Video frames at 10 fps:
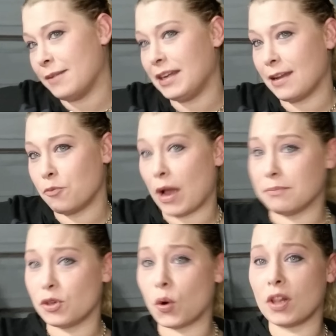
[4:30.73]
I mean,
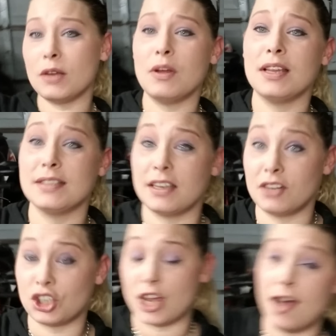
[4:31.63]
I'm totally willing to
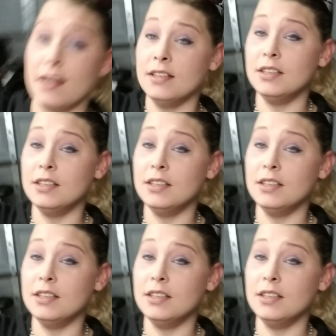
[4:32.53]
give it a shot.